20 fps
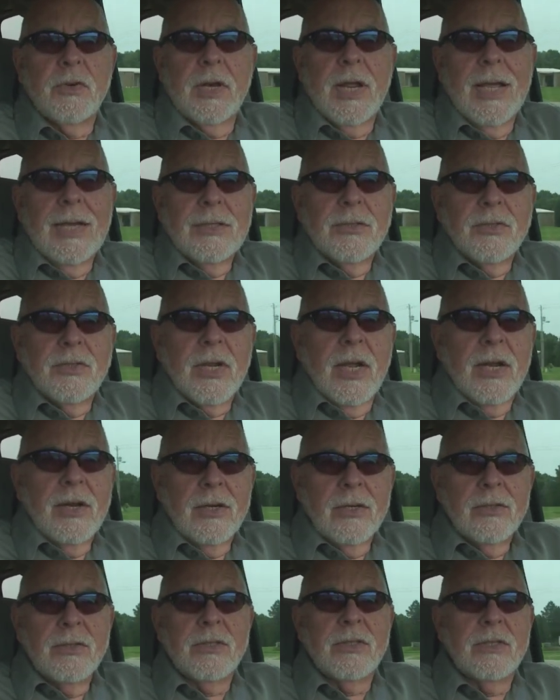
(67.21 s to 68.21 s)
for
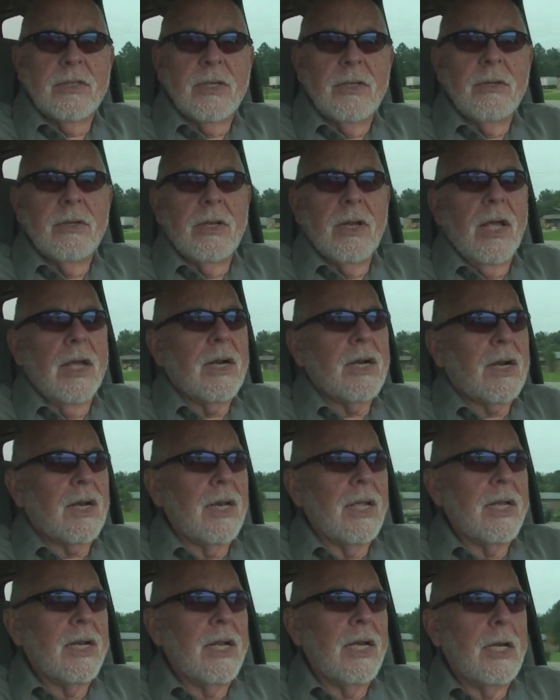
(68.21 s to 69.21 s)
downstairs and do a lot of
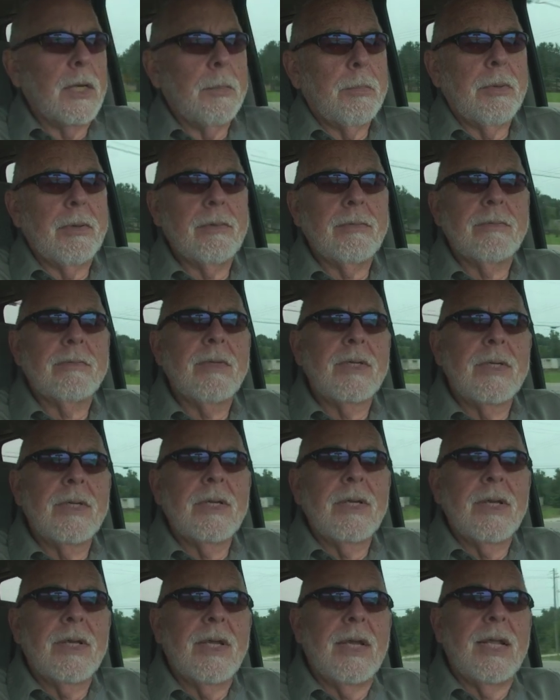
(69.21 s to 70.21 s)
cleanup
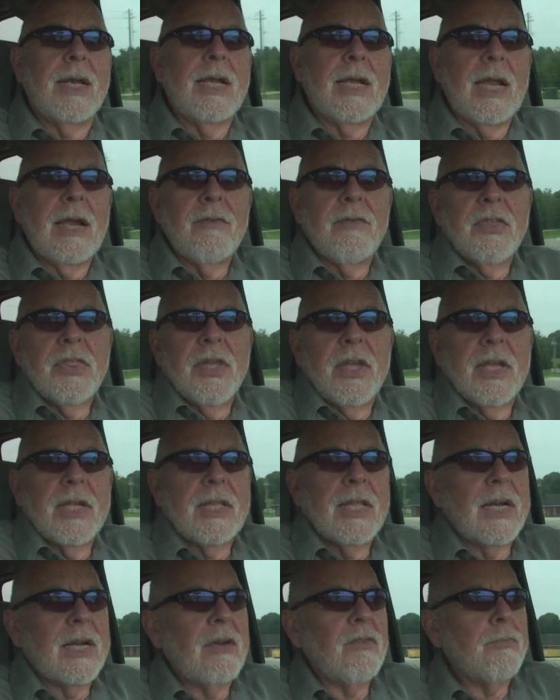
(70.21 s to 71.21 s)
and getting
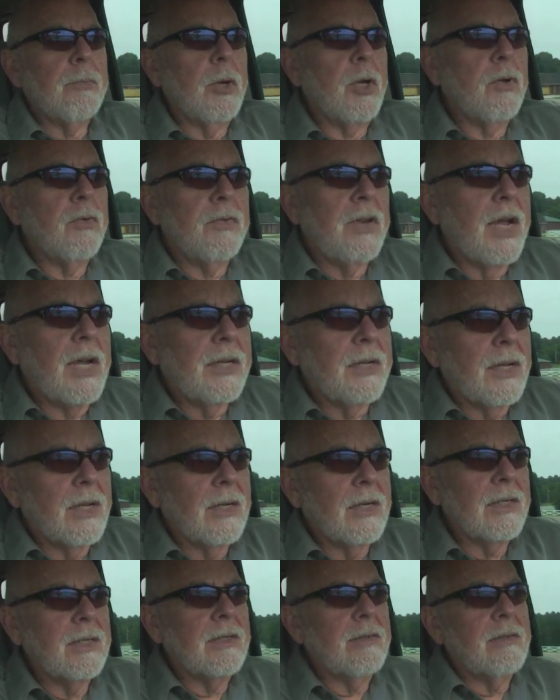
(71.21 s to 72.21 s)
everything that I've moved out
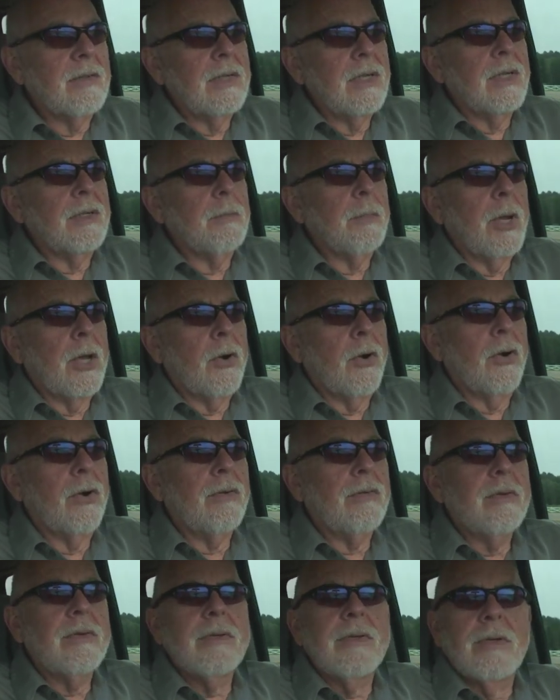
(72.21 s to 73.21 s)
there in better
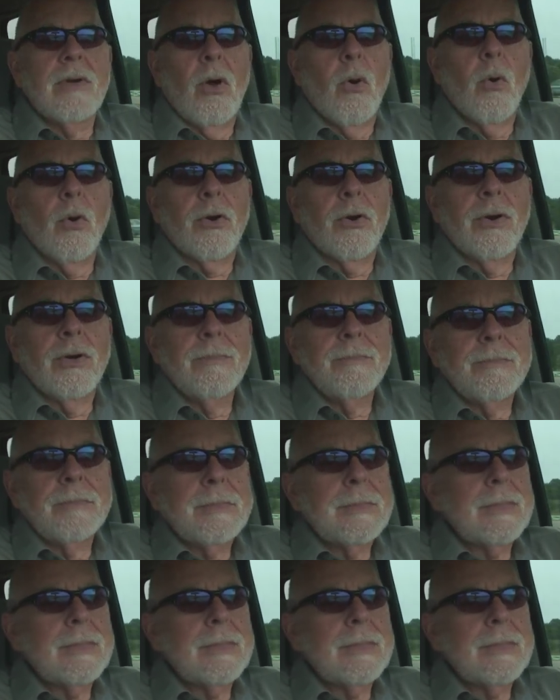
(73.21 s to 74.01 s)
order.